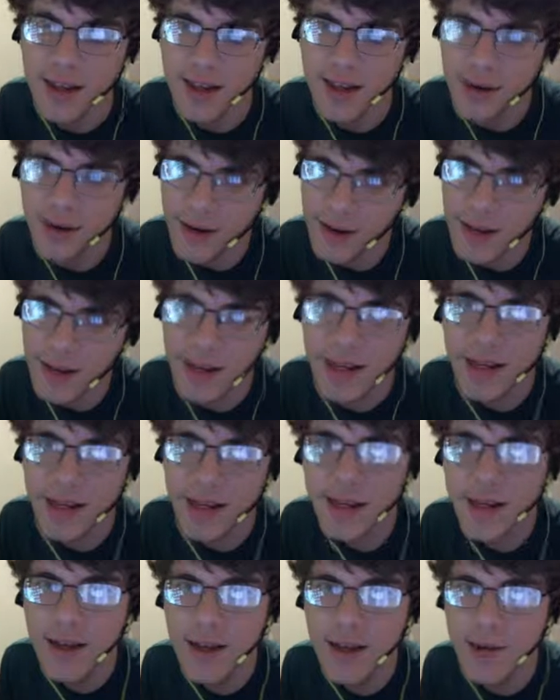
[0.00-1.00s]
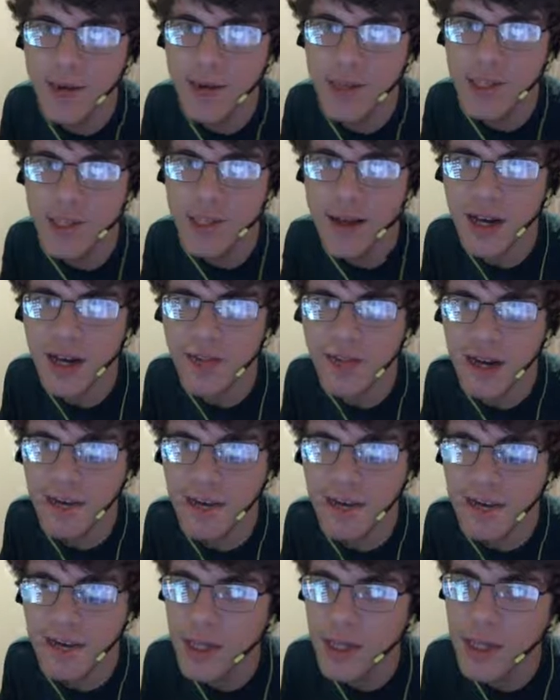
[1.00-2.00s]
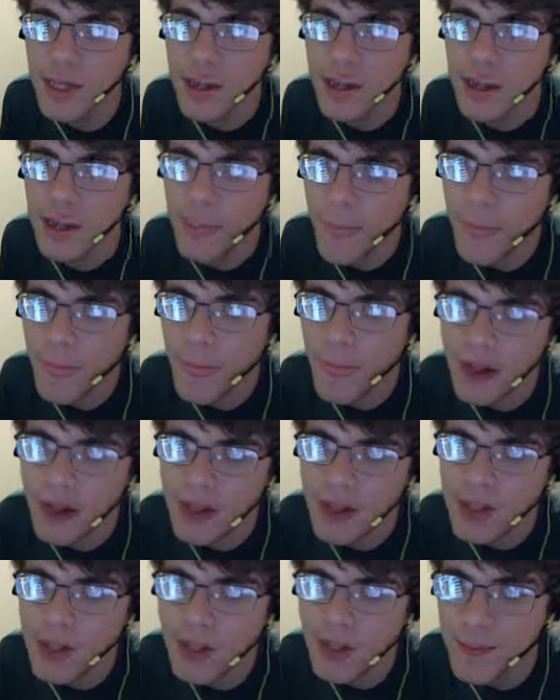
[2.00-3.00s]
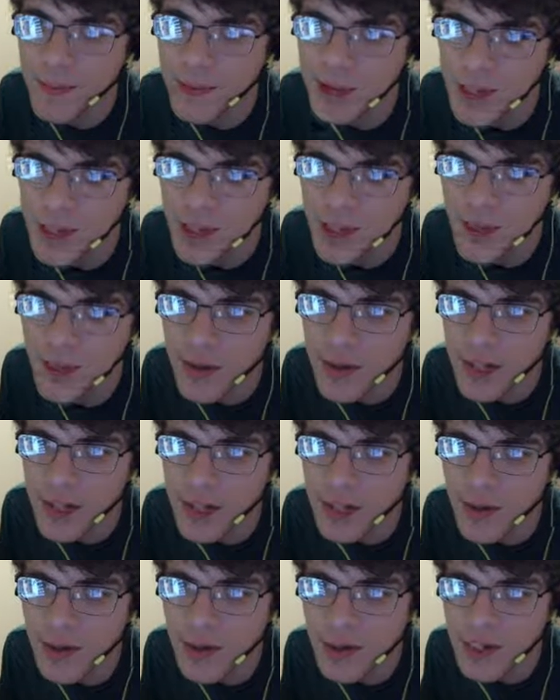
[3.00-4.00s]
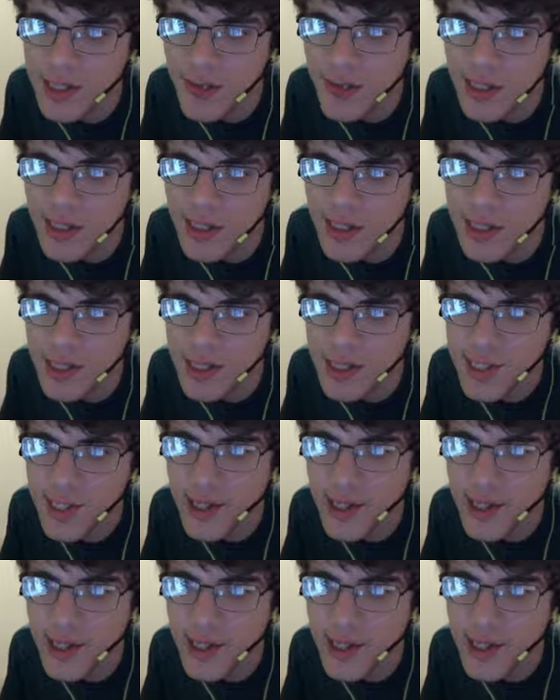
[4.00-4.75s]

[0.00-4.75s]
Right? Cool stuff, right? So I personally quite like doing stuff like this.